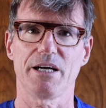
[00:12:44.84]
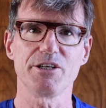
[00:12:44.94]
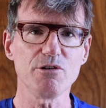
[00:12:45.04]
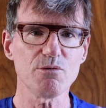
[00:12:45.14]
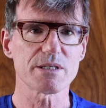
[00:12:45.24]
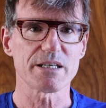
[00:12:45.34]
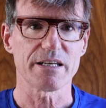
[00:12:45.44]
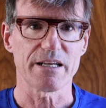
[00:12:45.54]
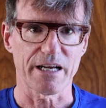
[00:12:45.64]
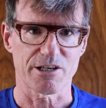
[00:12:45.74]
I knew there was an
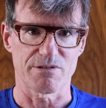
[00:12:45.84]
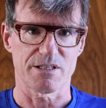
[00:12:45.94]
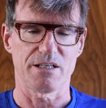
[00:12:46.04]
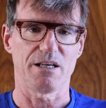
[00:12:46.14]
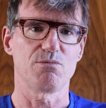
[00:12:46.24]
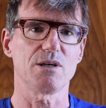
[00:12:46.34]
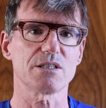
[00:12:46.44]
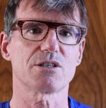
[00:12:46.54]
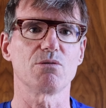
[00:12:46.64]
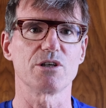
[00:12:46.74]
inaccuracy. I
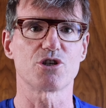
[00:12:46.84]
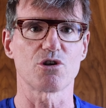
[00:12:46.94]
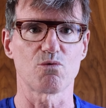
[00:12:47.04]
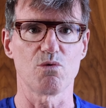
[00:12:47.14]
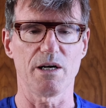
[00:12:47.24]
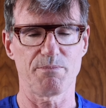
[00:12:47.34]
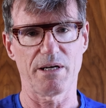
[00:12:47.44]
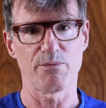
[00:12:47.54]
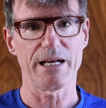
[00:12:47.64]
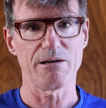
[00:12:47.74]
wasn't totally sure what,
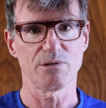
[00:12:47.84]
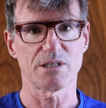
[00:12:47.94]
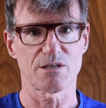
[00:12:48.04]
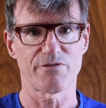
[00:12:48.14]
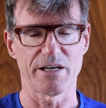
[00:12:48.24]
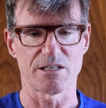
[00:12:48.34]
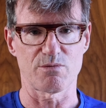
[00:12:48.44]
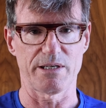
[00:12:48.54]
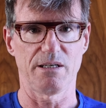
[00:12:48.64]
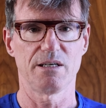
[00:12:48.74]
but I went out with the
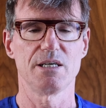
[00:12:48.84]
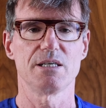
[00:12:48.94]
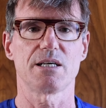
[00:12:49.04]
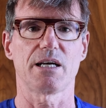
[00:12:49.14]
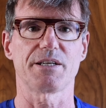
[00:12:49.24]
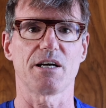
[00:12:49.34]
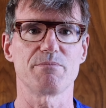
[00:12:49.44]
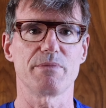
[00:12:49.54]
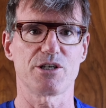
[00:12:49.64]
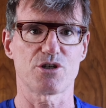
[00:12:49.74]
surveyor's wheel and
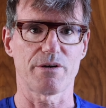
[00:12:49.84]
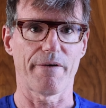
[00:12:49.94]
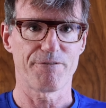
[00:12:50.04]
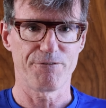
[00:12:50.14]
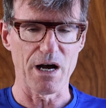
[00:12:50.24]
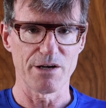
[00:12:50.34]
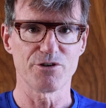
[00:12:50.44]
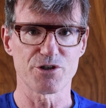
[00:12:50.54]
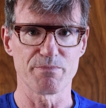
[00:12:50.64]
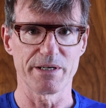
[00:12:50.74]
I measured
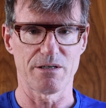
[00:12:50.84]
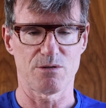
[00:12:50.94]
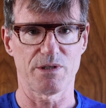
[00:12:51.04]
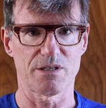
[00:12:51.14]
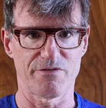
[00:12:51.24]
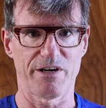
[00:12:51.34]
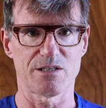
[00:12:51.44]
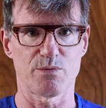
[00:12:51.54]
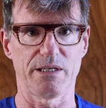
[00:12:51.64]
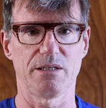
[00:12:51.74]
500 meters with the
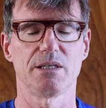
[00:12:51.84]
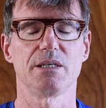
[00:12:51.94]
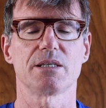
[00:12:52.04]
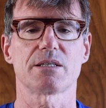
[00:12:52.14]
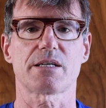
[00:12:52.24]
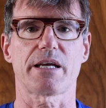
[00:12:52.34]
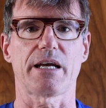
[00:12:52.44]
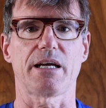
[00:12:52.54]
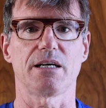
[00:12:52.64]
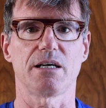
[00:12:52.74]
surveyor's wheel.
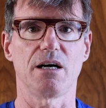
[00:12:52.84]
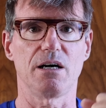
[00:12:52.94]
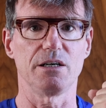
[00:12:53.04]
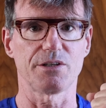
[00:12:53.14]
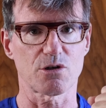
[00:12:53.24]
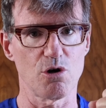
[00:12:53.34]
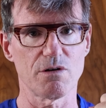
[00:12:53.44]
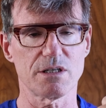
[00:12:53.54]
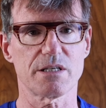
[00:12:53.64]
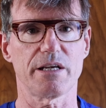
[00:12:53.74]
On the
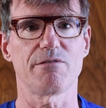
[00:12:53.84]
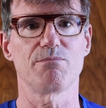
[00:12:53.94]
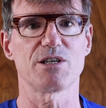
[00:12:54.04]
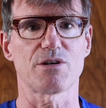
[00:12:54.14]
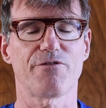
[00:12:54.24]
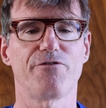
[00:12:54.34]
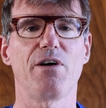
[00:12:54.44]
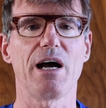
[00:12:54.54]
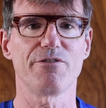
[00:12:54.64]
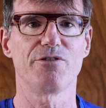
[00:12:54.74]
Coros, it measured
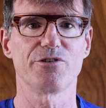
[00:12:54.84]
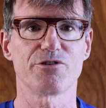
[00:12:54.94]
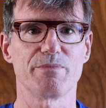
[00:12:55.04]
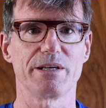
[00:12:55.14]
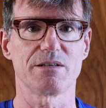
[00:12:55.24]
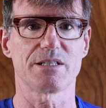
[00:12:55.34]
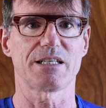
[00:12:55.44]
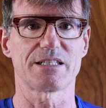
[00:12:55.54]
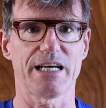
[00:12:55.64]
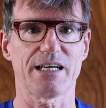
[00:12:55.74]
500 meters
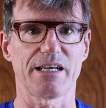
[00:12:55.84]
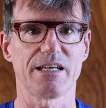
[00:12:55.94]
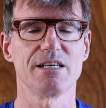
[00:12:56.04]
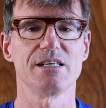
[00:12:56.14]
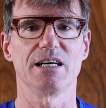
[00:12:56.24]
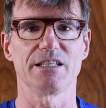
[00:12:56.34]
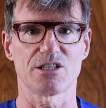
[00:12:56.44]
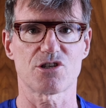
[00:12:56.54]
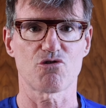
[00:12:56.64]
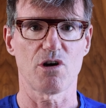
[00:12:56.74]
exactly. On
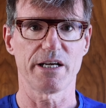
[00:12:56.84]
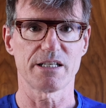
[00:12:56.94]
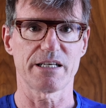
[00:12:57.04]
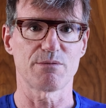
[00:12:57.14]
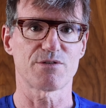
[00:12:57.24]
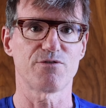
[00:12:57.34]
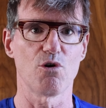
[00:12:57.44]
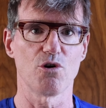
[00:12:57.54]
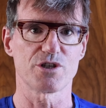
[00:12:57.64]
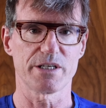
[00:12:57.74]
the Stryd, it said it was
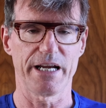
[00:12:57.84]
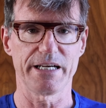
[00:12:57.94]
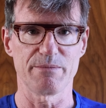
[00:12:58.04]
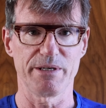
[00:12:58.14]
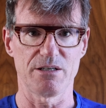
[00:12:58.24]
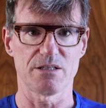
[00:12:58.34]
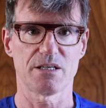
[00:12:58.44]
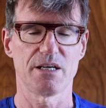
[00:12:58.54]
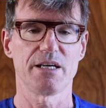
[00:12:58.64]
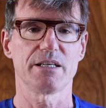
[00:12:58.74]
480
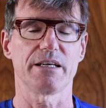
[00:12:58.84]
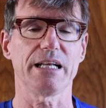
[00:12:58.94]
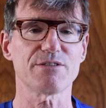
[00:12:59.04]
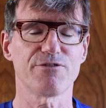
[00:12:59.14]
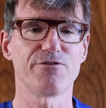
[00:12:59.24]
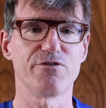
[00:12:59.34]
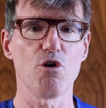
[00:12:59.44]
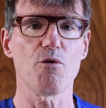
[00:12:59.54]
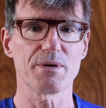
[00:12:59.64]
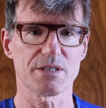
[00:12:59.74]
meters. Now that's
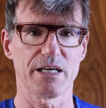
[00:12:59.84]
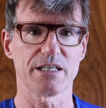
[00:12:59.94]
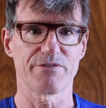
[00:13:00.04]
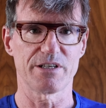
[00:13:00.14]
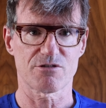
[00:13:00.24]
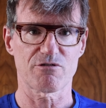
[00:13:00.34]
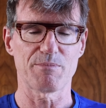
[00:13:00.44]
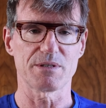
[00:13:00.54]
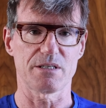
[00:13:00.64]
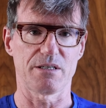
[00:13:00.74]
4% of a
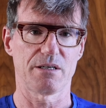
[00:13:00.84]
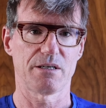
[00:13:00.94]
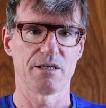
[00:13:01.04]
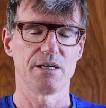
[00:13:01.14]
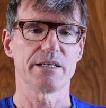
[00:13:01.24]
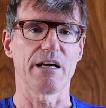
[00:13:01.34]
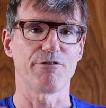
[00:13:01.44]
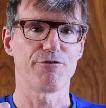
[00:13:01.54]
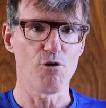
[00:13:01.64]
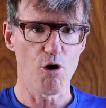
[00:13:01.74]
discrepancy.
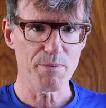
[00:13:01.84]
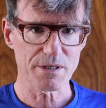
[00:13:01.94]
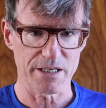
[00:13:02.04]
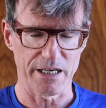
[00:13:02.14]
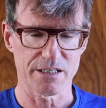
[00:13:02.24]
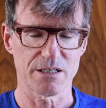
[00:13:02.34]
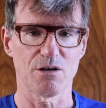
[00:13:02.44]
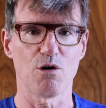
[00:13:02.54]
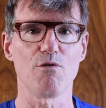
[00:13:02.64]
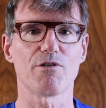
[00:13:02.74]
Now 4%
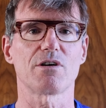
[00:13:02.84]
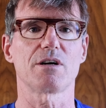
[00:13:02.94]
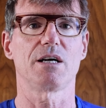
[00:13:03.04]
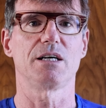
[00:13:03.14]
over